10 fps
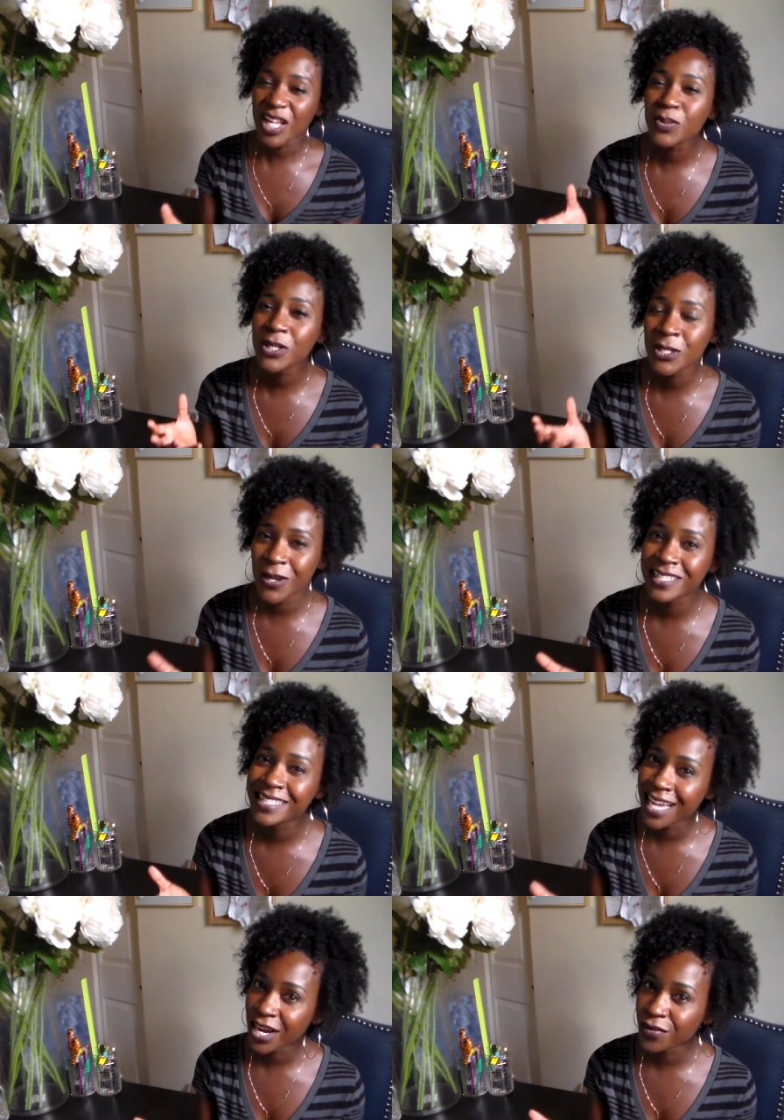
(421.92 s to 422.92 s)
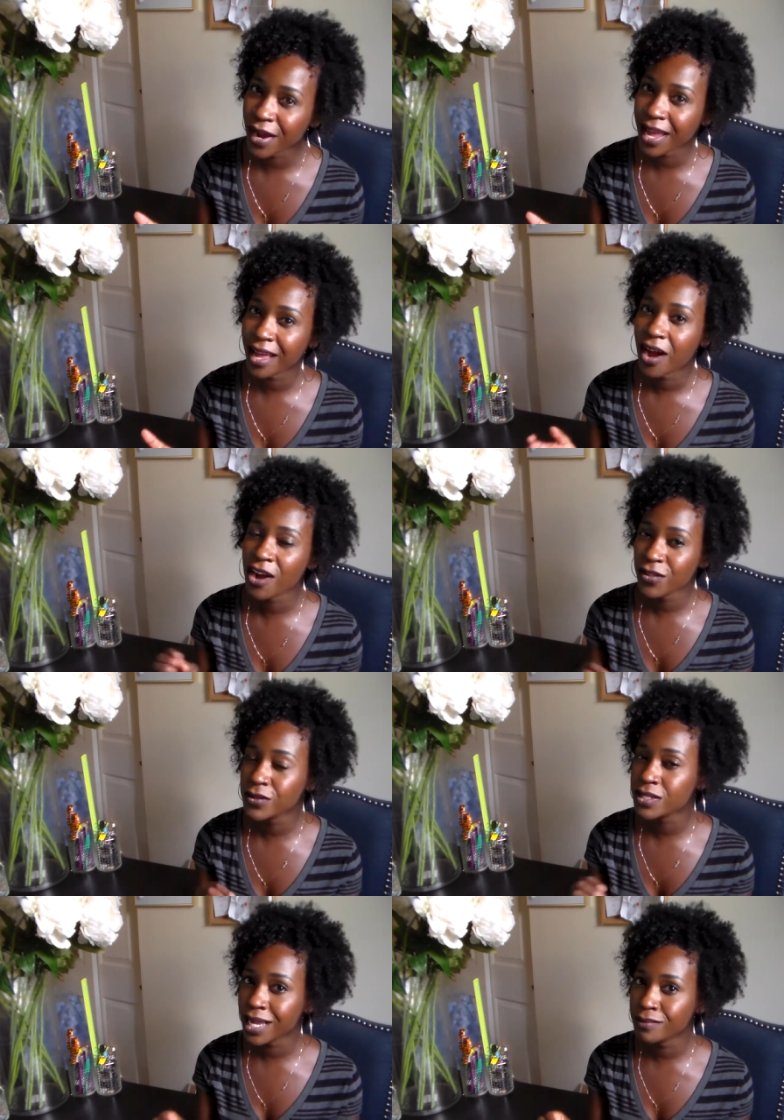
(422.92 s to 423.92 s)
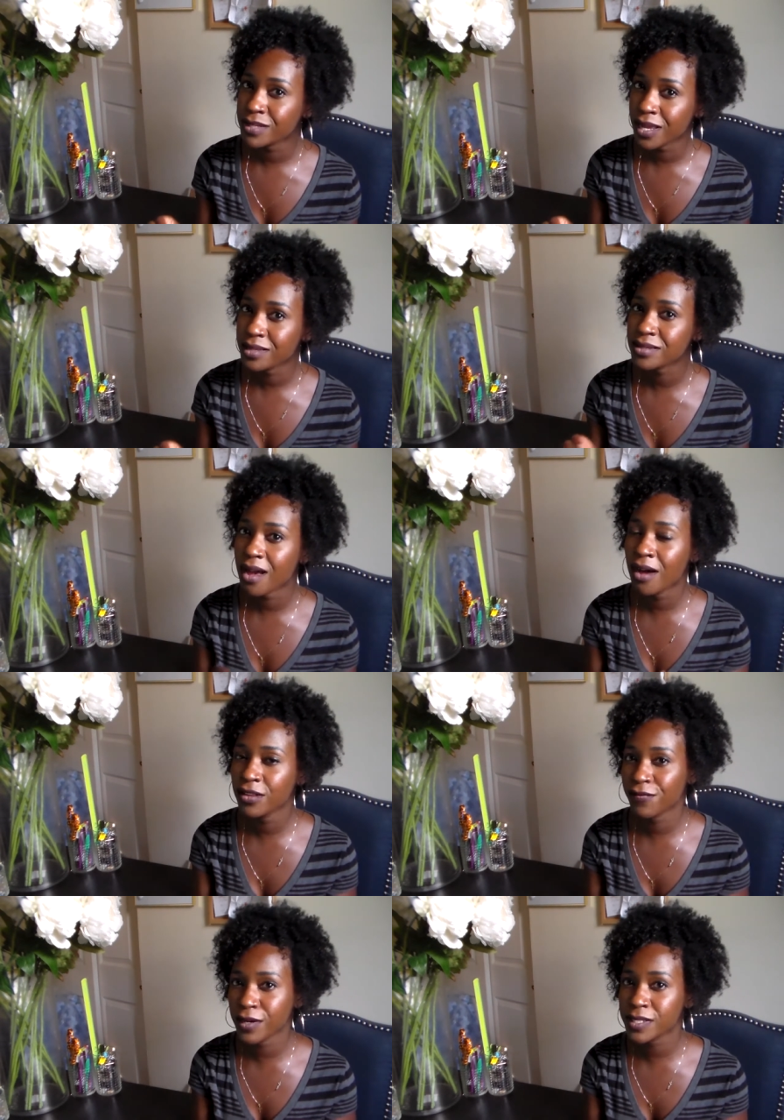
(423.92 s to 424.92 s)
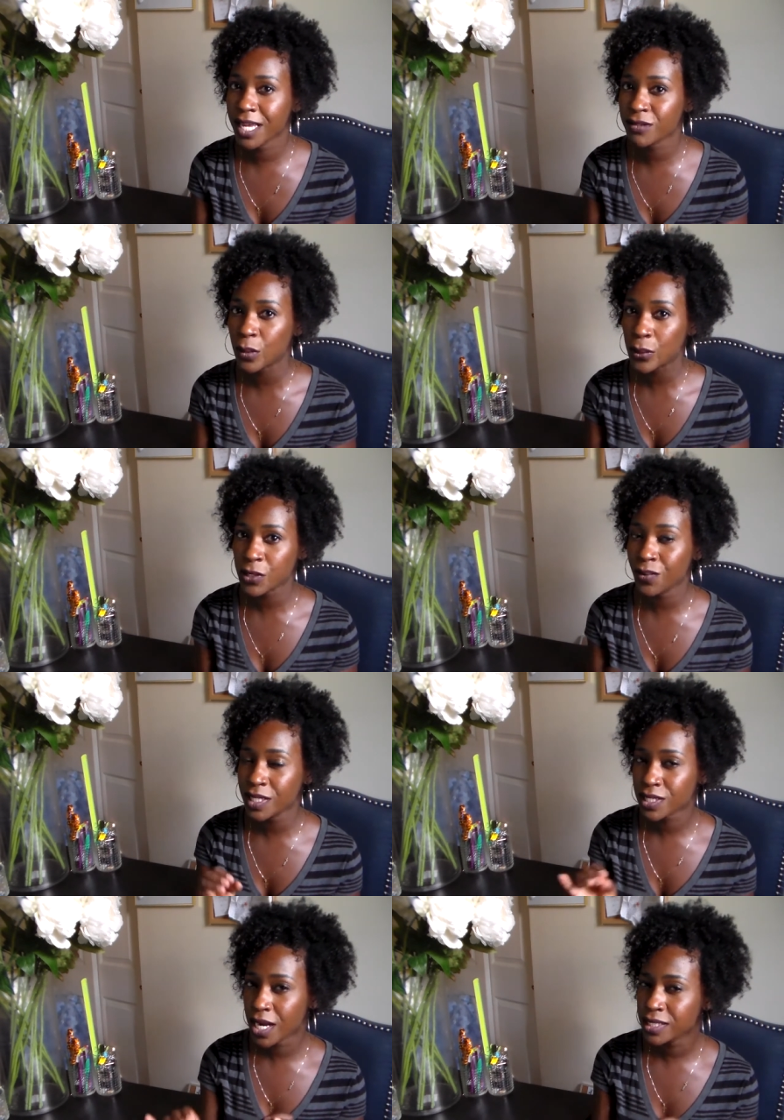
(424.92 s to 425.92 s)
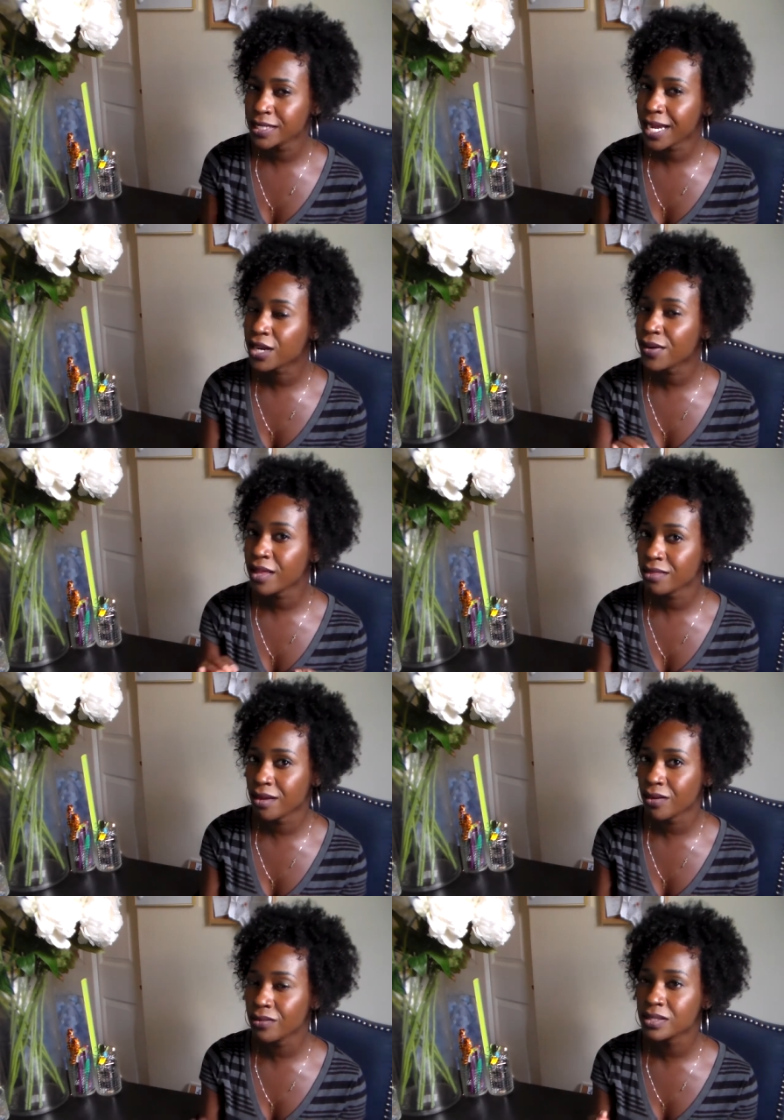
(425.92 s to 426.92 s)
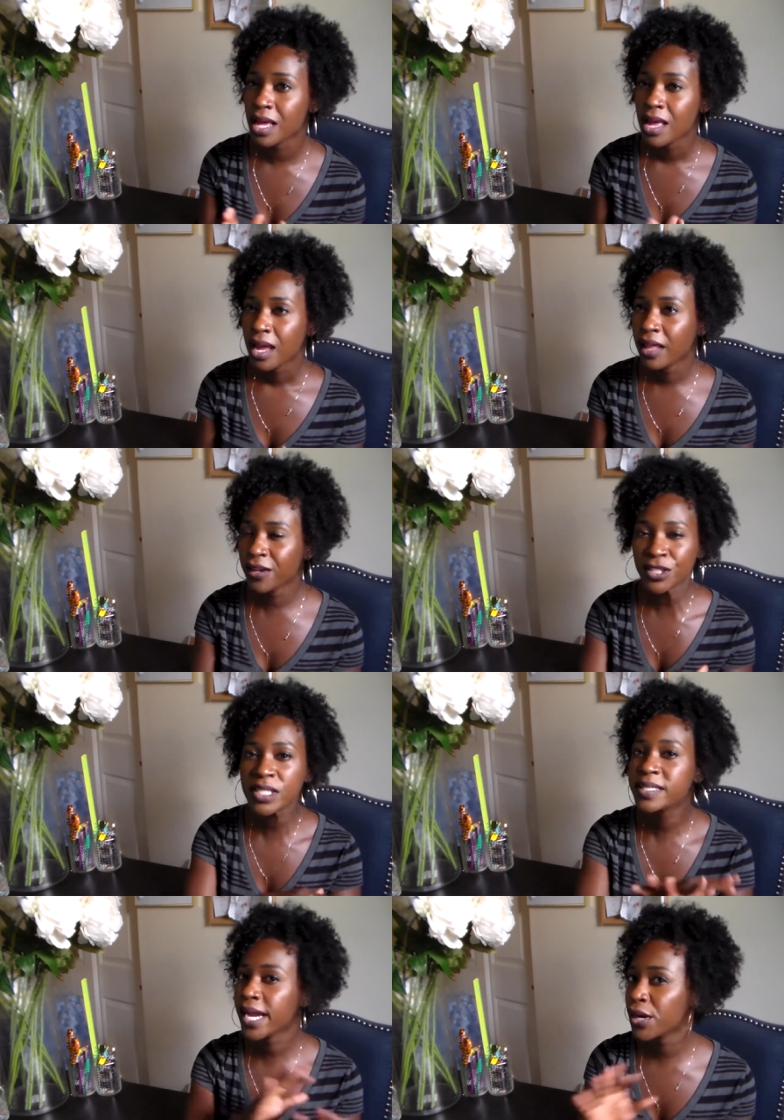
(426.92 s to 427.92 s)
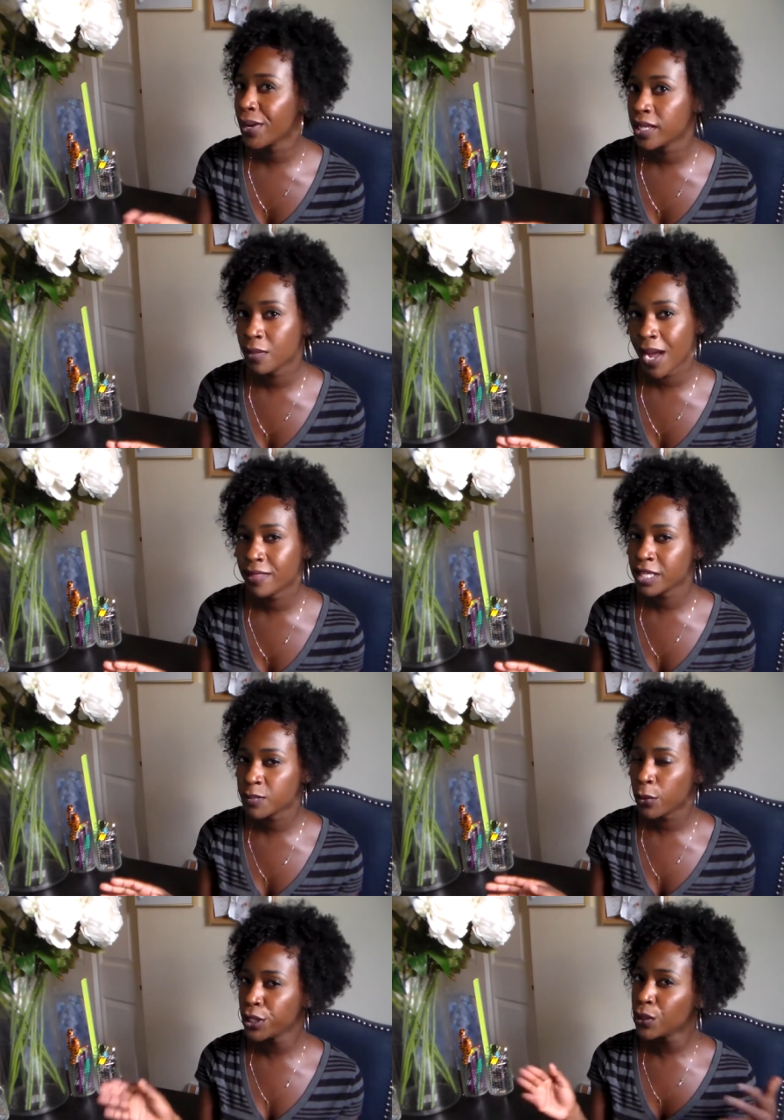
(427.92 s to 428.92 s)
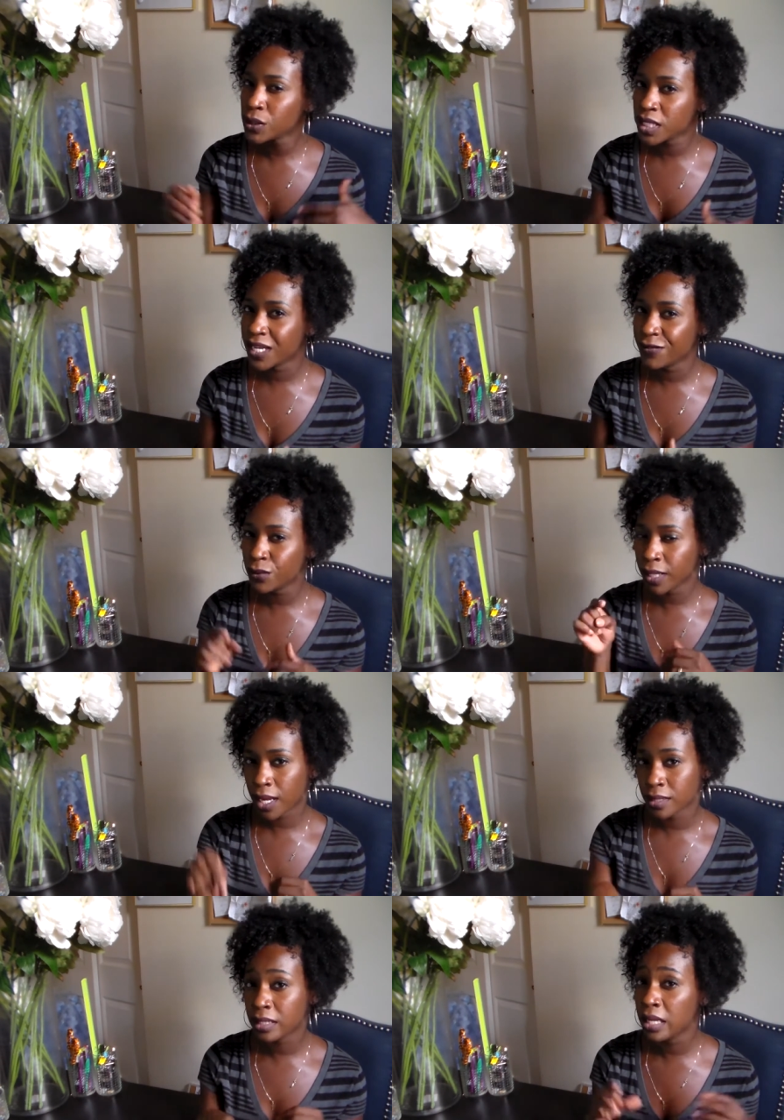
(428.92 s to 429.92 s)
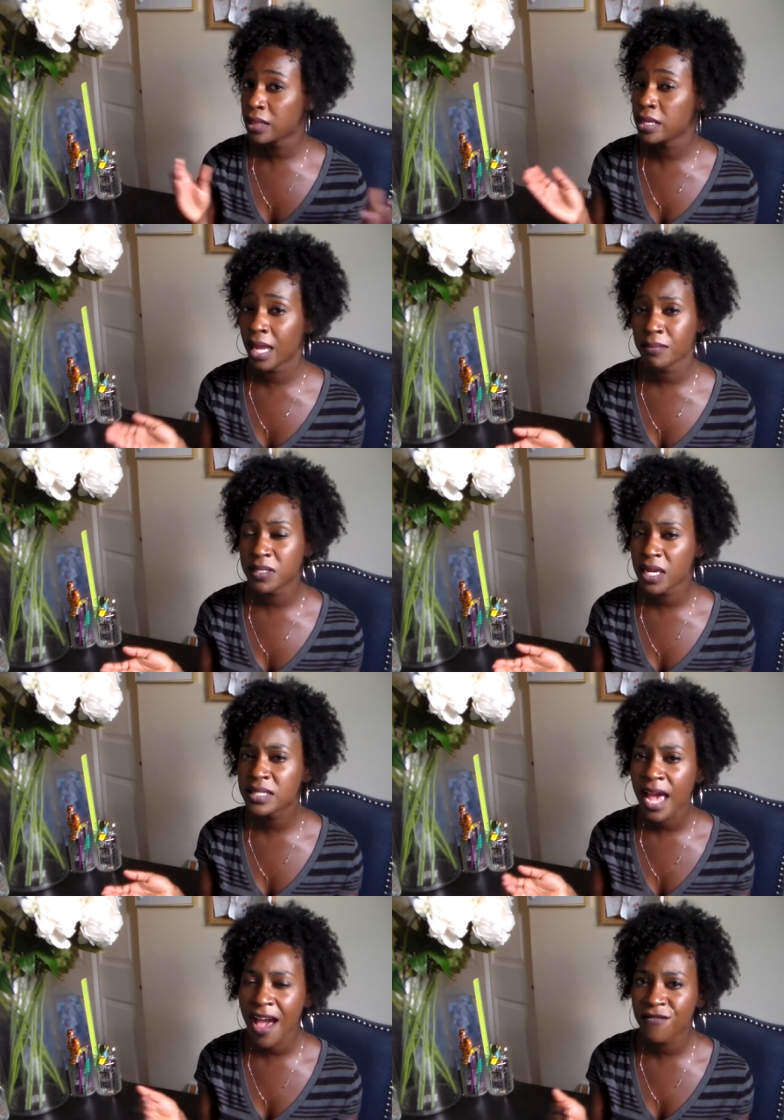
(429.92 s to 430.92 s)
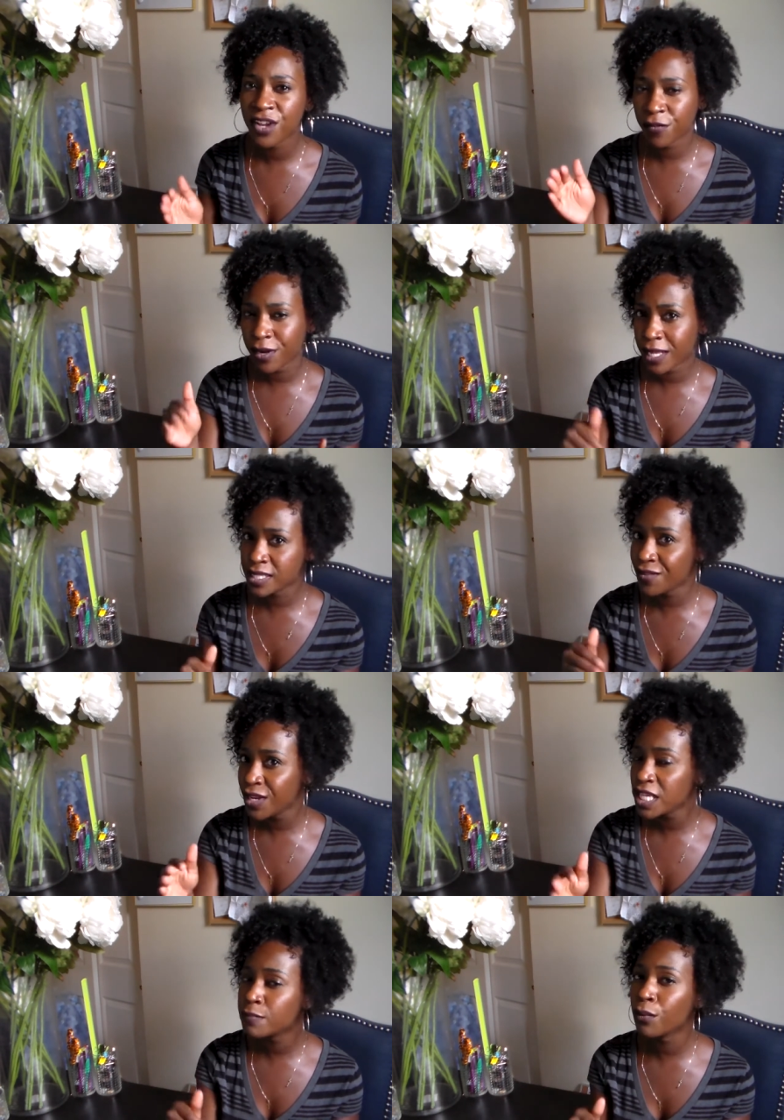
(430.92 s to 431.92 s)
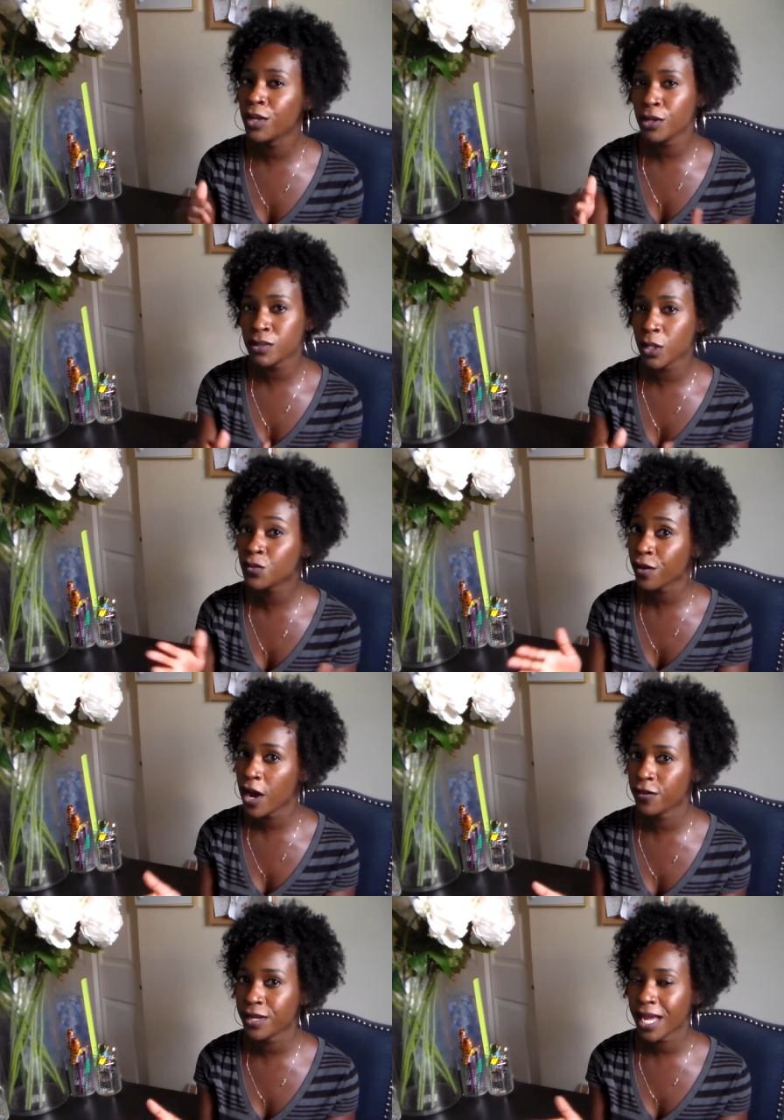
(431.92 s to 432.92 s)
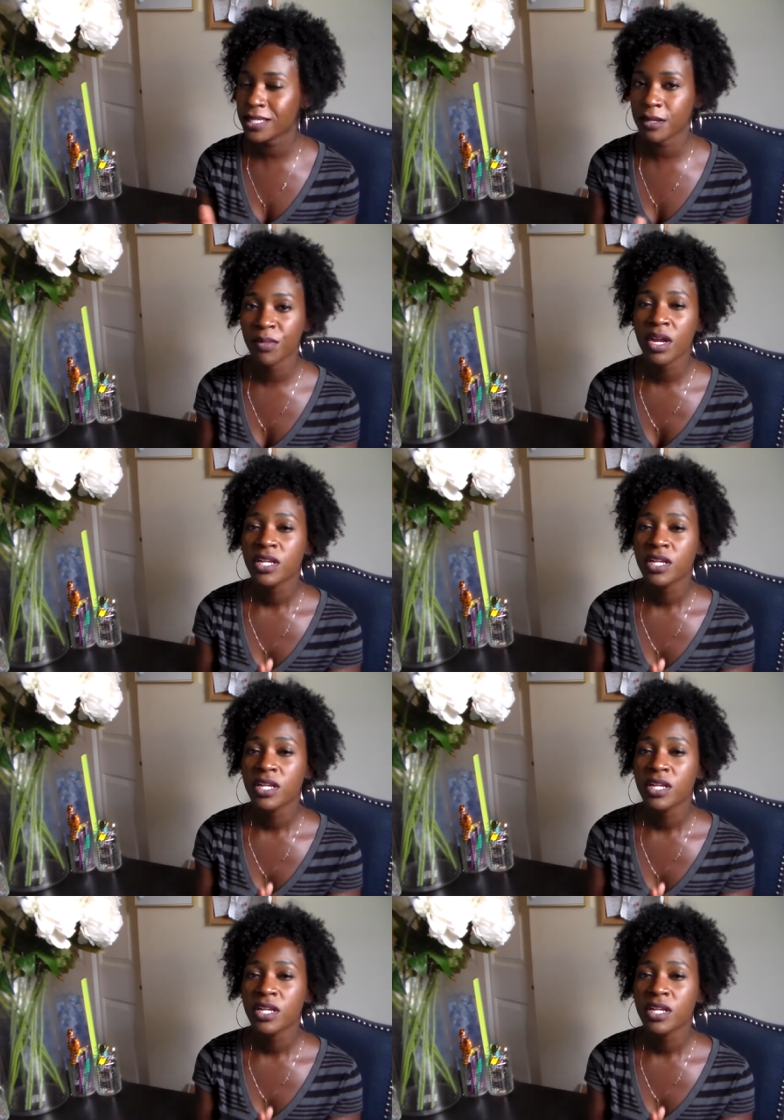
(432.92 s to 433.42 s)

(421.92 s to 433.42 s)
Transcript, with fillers: that's what students decorate are those name tents on the first day of school. So we start to decorate those and they're just decorating them at this point. You'll see if you click on the link, the name tents have different activities, but we use those for other days.